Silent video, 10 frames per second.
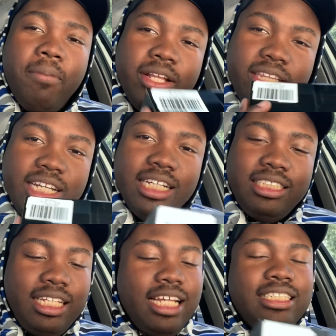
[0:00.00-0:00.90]
But
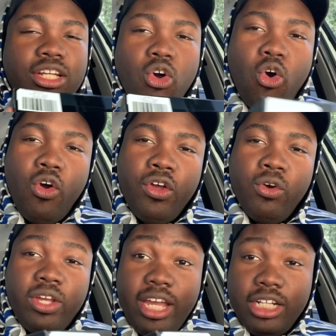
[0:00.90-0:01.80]
this is an
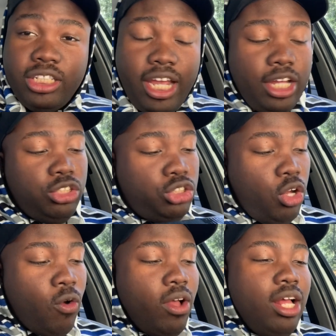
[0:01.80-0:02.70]
oil catch can.
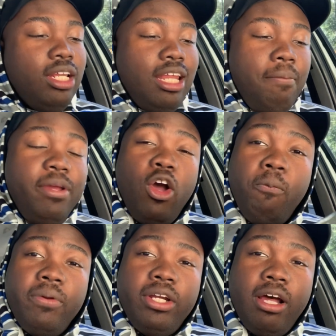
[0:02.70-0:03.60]
So let me
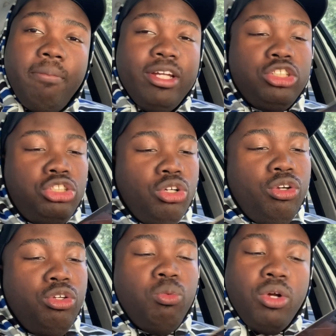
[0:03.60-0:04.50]
open it up and
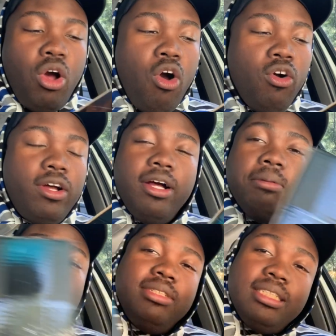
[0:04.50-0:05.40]
show you what all
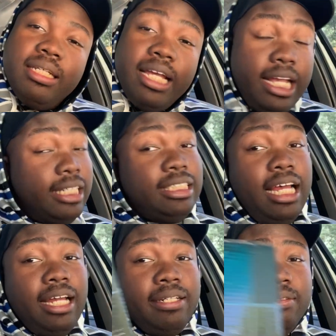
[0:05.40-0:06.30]
comes
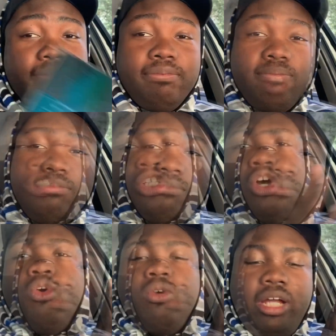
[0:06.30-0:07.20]
inside.
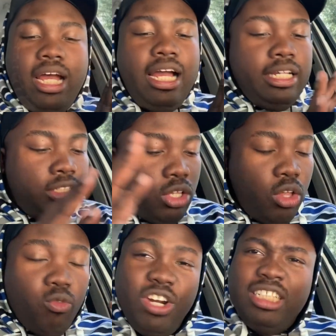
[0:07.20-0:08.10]
So guys,
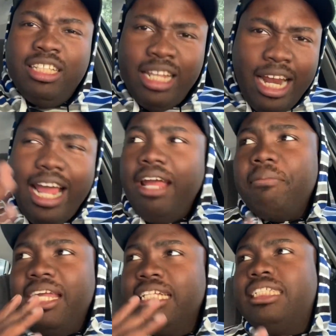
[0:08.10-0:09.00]
a reason that I
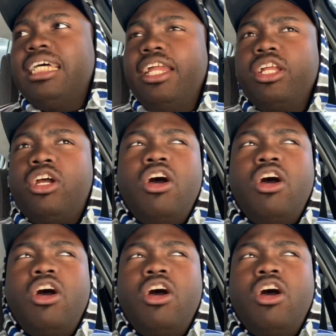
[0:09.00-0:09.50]
am inside of the